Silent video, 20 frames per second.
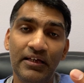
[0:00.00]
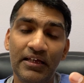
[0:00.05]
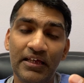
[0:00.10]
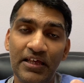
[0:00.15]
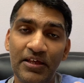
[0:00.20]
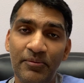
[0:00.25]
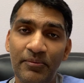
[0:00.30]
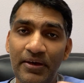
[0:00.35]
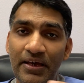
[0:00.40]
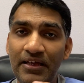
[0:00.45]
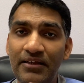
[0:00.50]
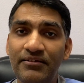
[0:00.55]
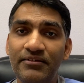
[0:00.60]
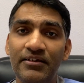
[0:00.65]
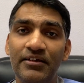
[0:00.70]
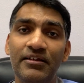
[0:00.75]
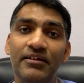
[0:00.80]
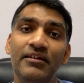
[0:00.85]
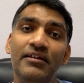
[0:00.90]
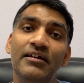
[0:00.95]

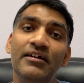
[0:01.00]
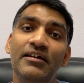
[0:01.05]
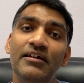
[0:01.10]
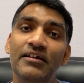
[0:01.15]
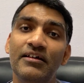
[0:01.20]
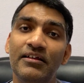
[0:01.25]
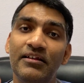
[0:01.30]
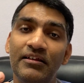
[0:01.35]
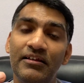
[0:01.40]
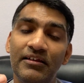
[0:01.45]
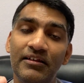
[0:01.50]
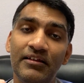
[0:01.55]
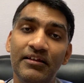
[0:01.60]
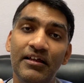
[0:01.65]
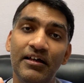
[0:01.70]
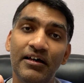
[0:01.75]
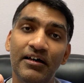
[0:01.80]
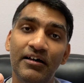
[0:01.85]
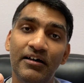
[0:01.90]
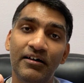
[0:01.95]
imagine
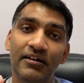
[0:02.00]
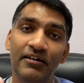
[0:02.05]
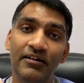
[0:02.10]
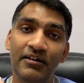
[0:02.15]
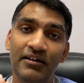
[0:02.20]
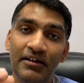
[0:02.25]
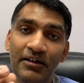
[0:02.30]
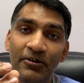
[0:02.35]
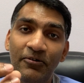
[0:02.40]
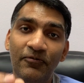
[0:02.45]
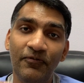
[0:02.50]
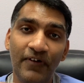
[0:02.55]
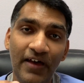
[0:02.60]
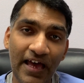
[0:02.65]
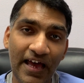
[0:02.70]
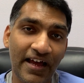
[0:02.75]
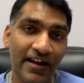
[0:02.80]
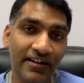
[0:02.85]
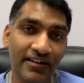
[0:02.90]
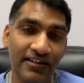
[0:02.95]
the
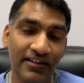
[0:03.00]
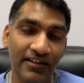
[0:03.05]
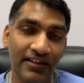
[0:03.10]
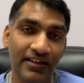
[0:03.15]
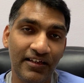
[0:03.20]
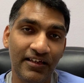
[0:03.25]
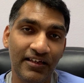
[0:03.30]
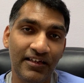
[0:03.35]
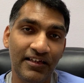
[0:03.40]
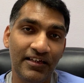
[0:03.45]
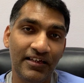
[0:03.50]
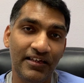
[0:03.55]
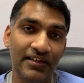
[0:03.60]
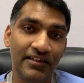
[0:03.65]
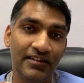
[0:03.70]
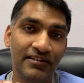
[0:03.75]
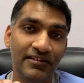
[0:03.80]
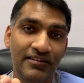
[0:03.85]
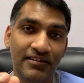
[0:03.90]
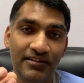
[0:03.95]
fat
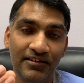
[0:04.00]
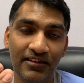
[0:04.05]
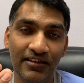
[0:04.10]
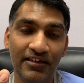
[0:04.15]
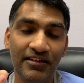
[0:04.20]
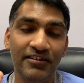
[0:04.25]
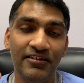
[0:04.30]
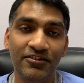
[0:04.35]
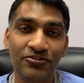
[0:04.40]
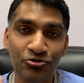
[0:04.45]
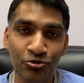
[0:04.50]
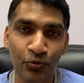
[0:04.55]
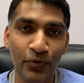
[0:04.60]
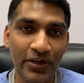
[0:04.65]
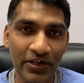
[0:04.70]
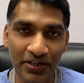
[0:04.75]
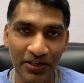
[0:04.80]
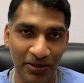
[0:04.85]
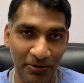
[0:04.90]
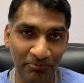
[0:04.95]
is a
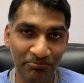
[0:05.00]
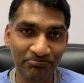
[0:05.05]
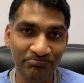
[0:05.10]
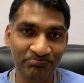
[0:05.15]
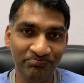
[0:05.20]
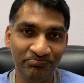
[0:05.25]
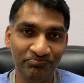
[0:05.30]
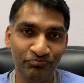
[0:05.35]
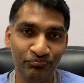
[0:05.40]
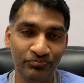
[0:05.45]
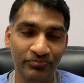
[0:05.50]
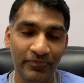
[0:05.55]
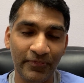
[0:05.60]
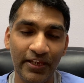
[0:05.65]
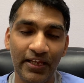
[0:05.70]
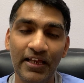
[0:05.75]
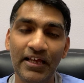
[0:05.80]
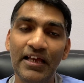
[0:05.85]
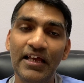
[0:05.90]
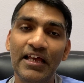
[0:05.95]
chewing gum,
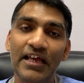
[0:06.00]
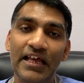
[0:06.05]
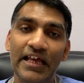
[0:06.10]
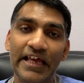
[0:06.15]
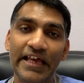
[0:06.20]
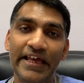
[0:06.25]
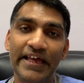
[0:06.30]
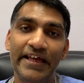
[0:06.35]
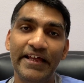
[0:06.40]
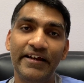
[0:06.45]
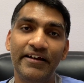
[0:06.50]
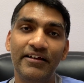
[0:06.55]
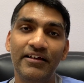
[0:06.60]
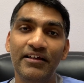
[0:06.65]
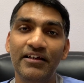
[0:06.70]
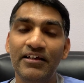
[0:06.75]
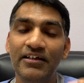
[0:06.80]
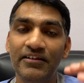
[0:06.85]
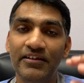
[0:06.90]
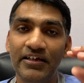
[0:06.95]
and
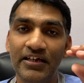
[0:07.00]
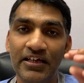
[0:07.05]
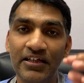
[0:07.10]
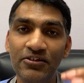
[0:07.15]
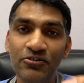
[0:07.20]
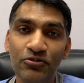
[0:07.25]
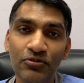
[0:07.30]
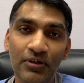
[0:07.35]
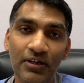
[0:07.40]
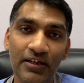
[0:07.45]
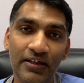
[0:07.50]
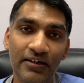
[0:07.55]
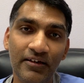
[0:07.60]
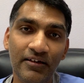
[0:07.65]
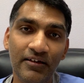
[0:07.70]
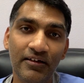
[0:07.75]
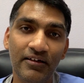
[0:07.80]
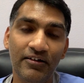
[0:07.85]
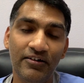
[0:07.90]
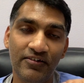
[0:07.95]
the
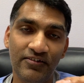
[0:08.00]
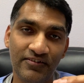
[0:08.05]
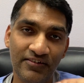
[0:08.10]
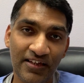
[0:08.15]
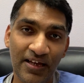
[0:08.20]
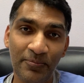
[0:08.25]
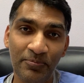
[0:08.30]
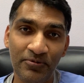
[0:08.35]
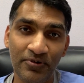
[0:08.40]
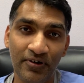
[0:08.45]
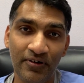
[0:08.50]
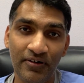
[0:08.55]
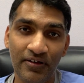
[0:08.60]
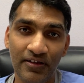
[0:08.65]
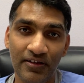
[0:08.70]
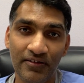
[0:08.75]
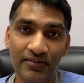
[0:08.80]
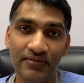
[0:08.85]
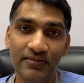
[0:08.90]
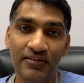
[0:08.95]
insulin receptor
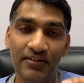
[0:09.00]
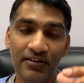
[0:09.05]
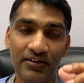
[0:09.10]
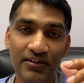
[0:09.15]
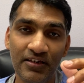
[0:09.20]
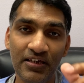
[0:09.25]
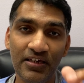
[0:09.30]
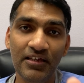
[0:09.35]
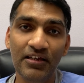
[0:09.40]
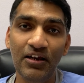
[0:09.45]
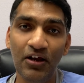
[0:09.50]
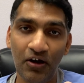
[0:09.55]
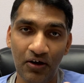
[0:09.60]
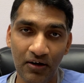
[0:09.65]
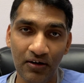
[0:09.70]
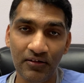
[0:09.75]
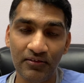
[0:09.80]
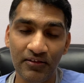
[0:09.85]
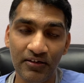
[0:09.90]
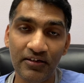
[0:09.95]
is the key
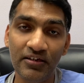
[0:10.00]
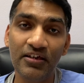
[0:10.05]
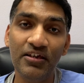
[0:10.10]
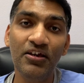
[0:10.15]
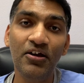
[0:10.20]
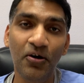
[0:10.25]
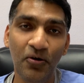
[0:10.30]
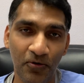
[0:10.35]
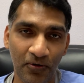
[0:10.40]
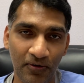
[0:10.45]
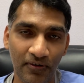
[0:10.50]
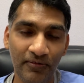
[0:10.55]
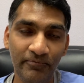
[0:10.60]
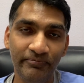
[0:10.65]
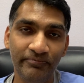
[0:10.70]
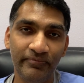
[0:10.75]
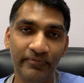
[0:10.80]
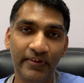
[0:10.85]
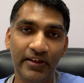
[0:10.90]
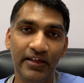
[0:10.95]
lock, the keyhole,
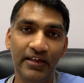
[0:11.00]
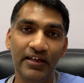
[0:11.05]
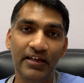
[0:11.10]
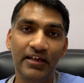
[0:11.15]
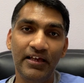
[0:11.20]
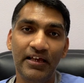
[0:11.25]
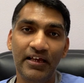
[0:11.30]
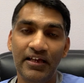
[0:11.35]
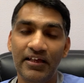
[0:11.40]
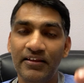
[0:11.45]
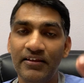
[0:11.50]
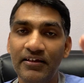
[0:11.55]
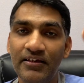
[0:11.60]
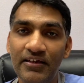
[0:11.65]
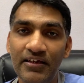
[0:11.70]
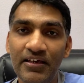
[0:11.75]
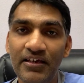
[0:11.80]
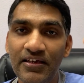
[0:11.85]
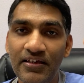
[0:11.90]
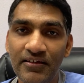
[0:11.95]
and the
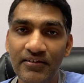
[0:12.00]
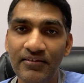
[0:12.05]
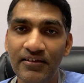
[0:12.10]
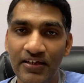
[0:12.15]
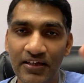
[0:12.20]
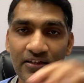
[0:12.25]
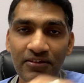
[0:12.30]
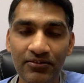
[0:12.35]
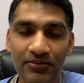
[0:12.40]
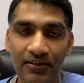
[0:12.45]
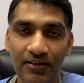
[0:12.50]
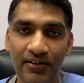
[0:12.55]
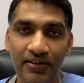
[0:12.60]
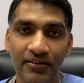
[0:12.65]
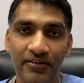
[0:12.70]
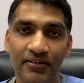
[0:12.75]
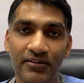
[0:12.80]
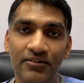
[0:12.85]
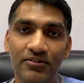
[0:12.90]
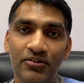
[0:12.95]
key is the insulin.
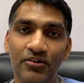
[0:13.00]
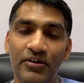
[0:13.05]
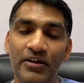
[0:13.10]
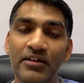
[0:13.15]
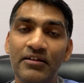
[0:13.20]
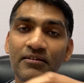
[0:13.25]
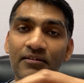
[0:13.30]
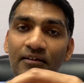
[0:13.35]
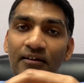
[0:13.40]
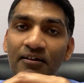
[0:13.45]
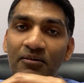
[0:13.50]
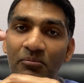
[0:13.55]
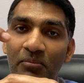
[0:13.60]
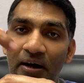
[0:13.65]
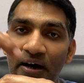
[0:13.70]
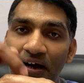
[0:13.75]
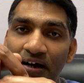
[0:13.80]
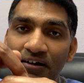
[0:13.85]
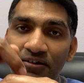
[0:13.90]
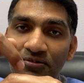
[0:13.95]
So insulin
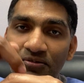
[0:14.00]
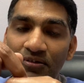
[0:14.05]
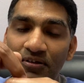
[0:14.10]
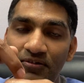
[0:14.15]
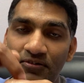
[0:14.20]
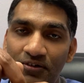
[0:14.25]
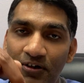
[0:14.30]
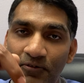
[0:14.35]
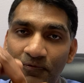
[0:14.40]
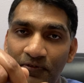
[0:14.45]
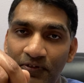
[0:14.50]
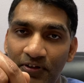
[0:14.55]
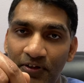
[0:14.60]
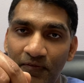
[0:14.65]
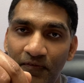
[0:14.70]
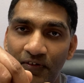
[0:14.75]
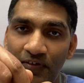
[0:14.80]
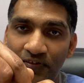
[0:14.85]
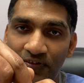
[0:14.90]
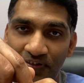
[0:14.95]
binds to the surface of
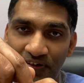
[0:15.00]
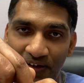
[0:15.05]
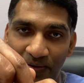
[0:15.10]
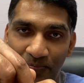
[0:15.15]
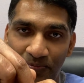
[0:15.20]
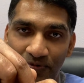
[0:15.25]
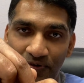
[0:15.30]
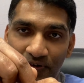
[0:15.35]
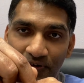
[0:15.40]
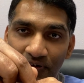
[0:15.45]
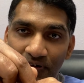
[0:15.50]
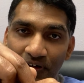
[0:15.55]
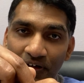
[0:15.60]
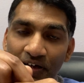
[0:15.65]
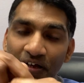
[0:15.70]
the receptor,